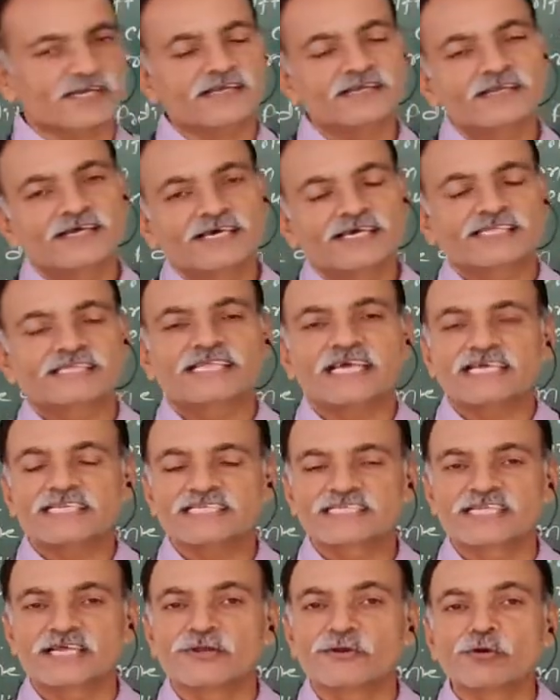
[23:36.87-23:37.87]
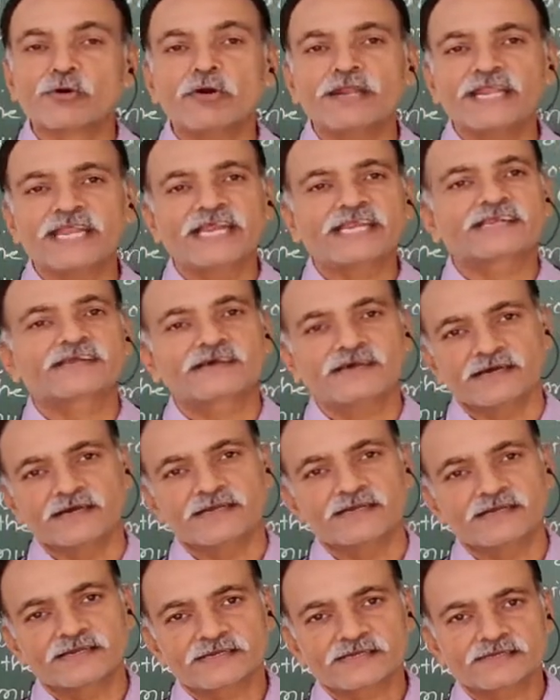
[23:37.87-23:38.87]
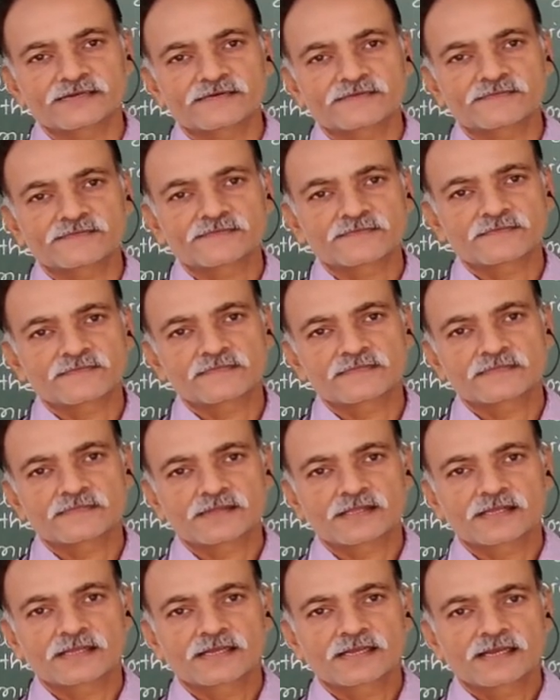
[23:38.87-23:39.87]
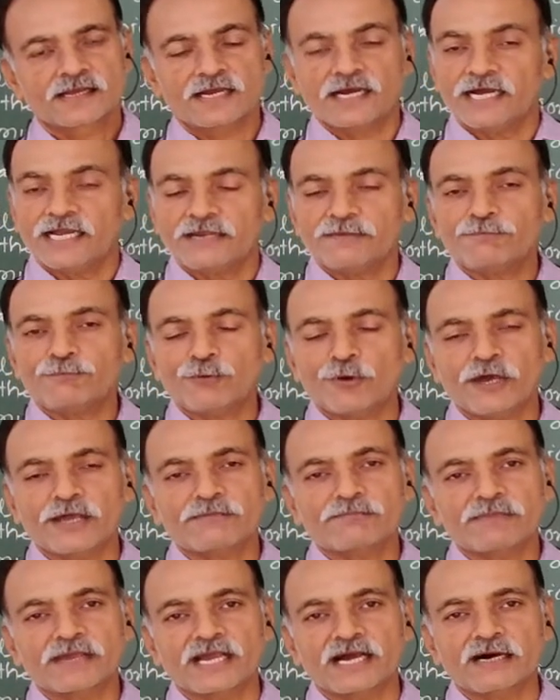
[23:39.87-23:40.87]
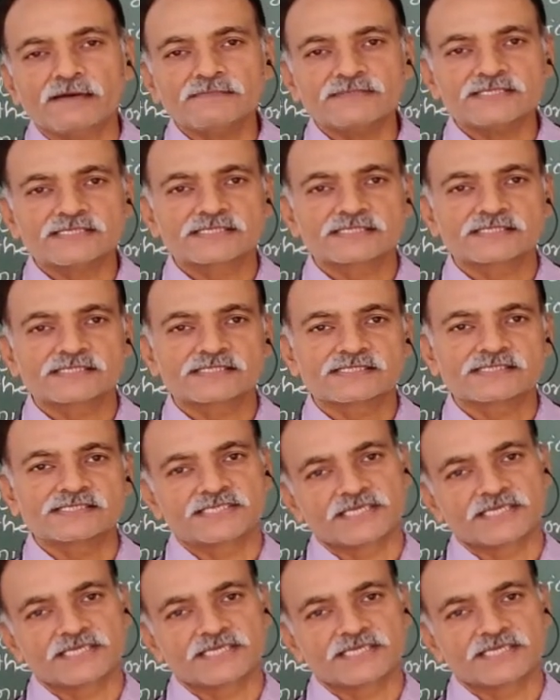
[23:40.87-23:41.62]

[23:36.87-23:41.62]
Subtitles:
there is the no net current. Current flowing becomes zero.